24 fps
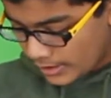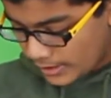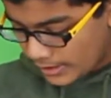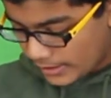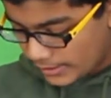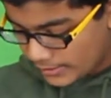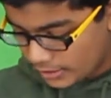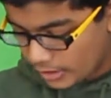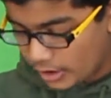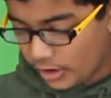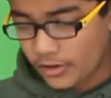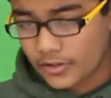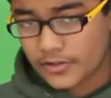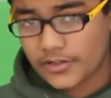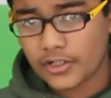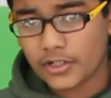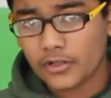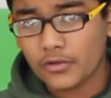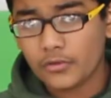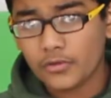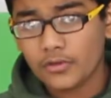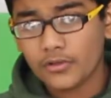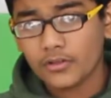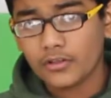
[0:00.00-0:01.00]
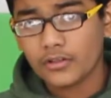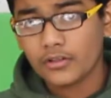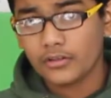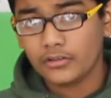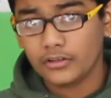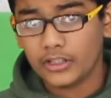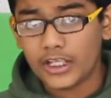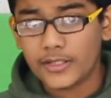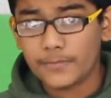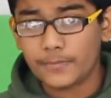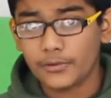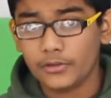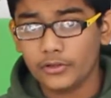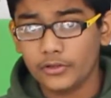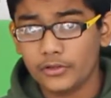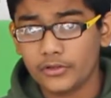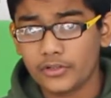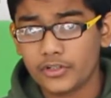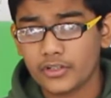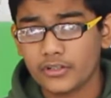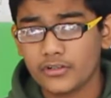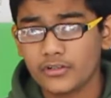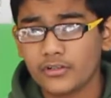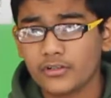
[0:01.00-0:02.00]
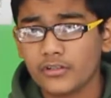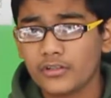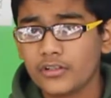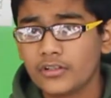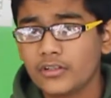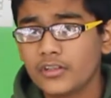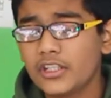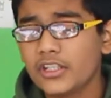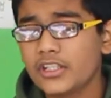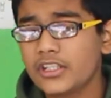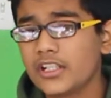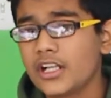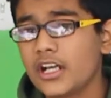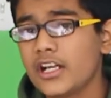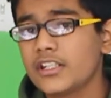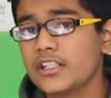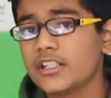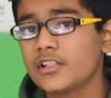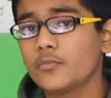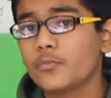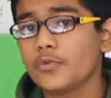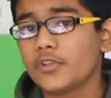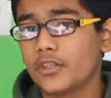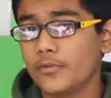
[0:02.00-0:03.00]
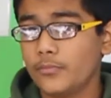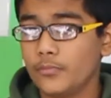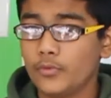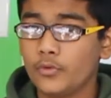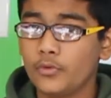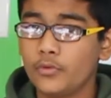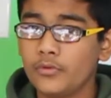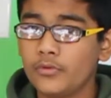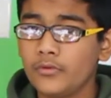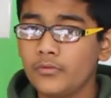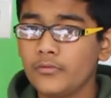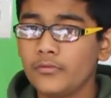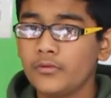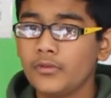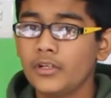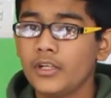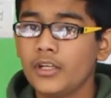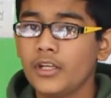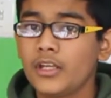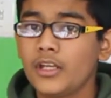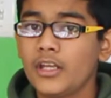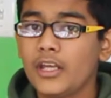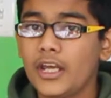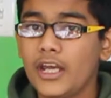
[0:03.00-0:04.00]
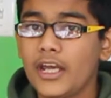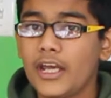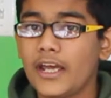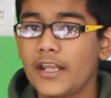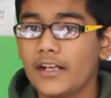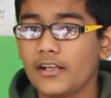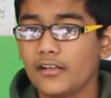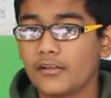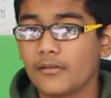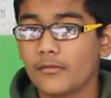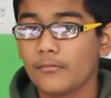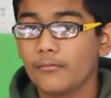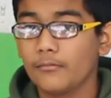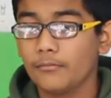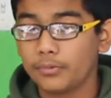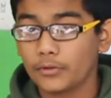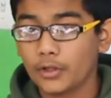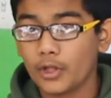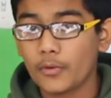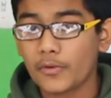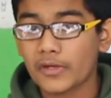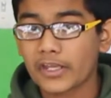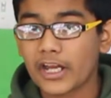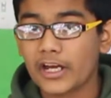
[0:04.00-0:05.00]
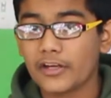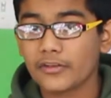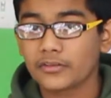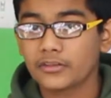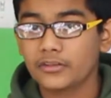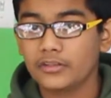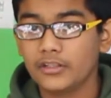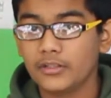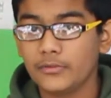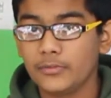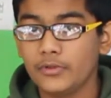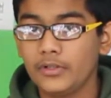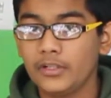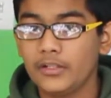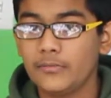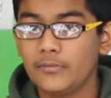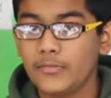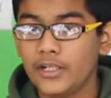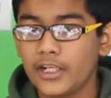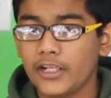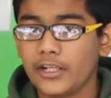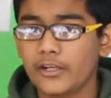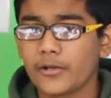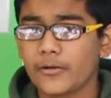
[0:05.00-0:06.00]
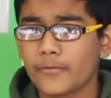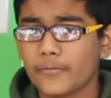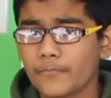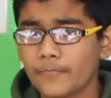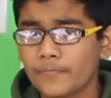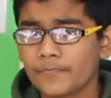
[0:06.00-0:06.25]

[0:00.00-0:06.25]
And also, light pollution. This ties in with the moon and blowing out the meteor.